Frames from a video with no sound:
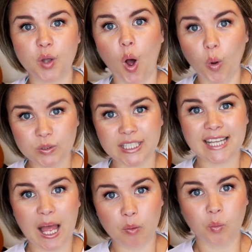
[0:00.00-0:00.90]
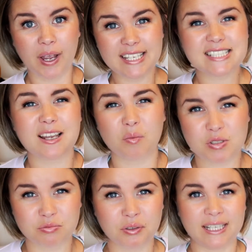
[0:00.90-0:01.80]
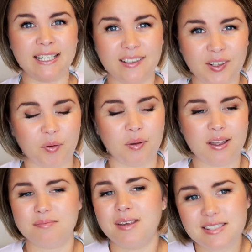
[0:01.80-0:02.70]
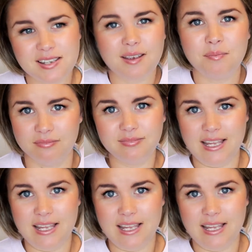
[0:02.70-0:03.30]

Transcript: holding that weight was really, you know, it makes it,